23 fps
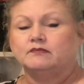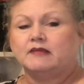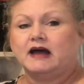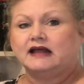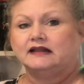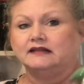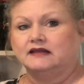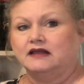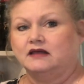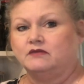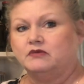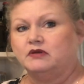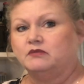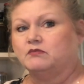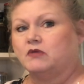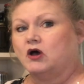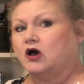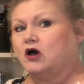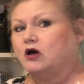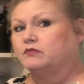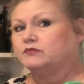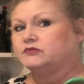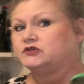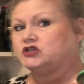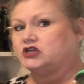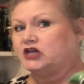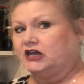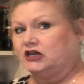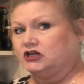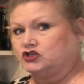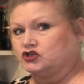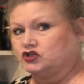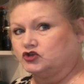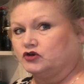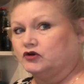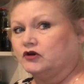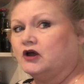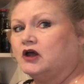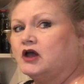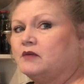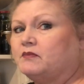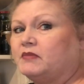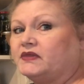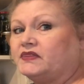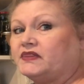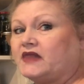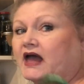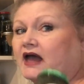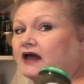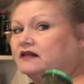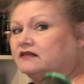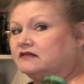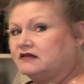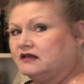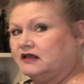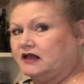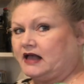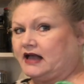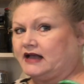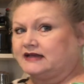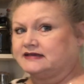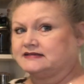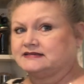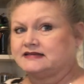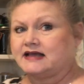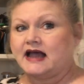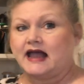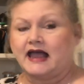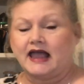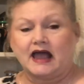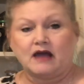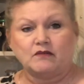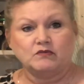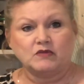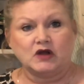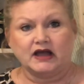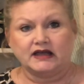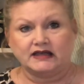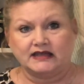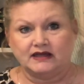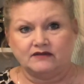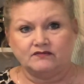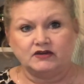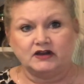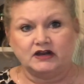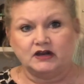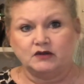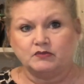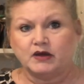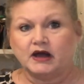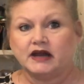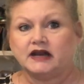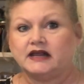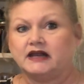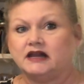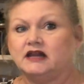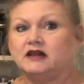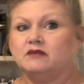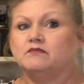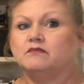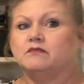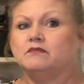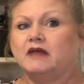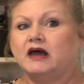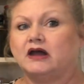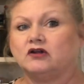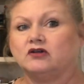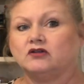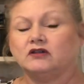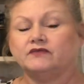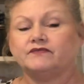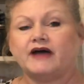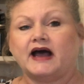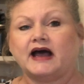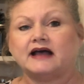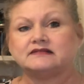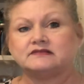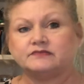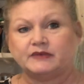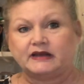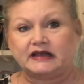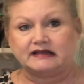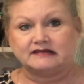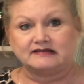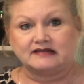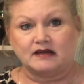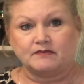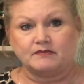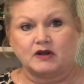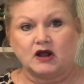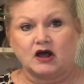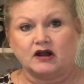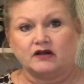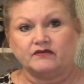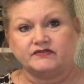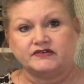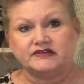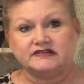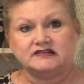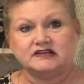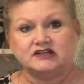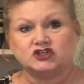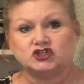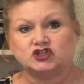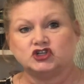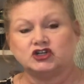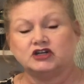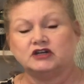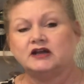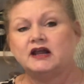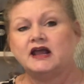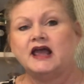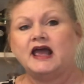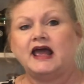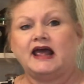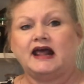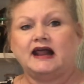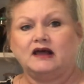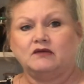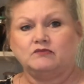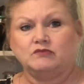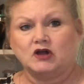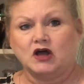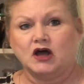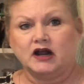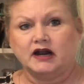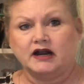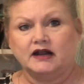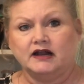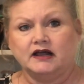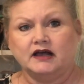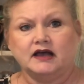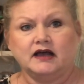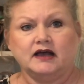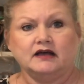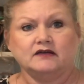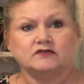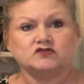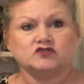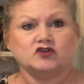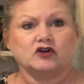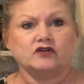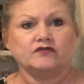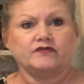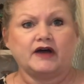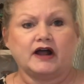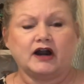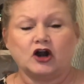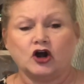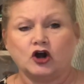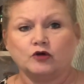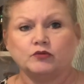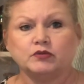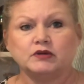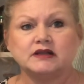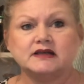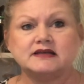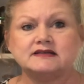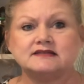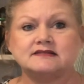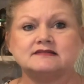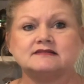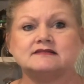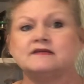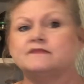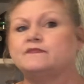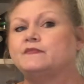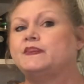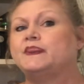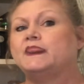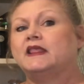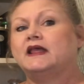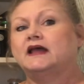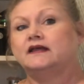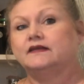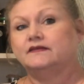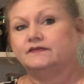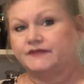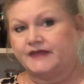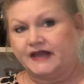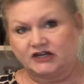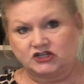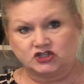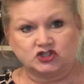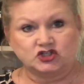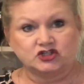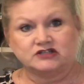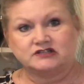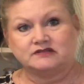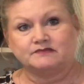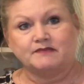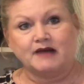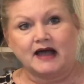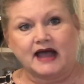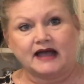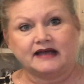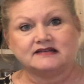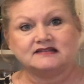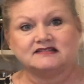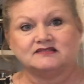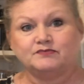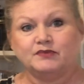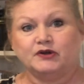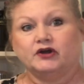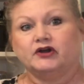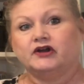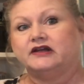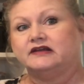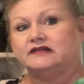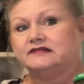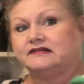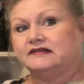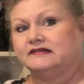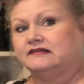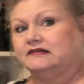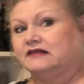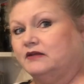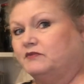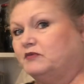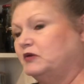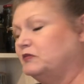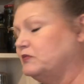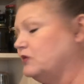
my lemon balm tincture. But that, like I say, I'm not giving anybody any medical advice because I'm not a physician and I'm not a certified herbalist. That's just my experience is lemon